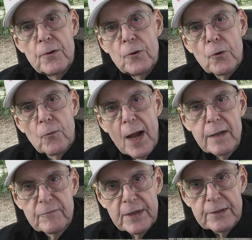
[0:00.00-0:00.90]

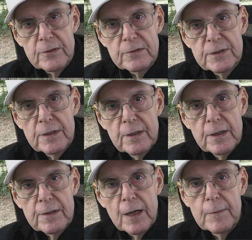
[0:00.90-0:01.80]
Rack vendors
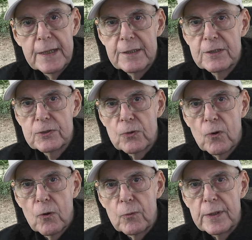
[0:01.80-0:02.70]
come into the
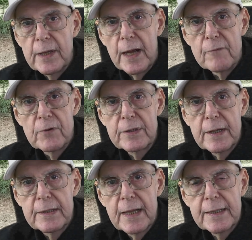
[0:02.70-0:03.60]
store with
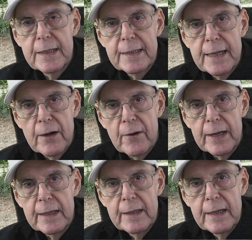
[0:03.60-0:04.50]
everything they can
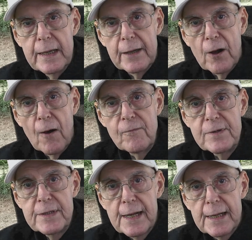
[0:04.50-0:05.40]
carry, and
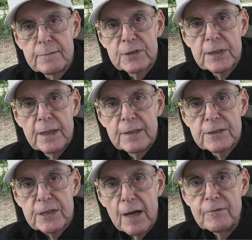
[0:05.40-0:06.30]
oftentimes
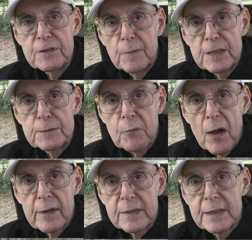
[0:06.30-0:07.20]
stuff as much
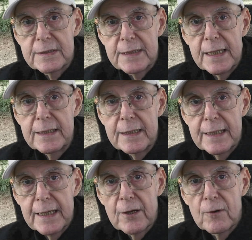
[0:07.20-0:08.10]
product as they can
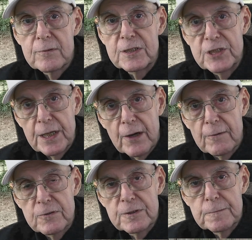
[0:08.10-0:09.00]
get on the
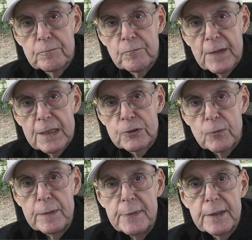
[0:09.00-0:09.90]
shelves,
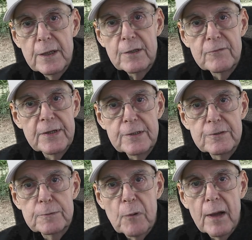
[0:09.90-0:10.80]
sweeping other
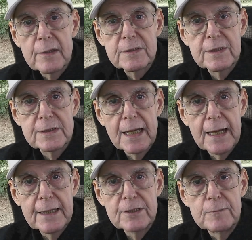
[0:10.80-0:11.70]
vendors' products
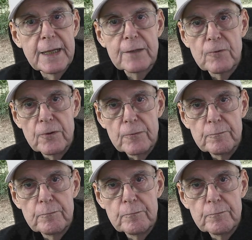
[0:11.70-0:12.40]
aside to make room.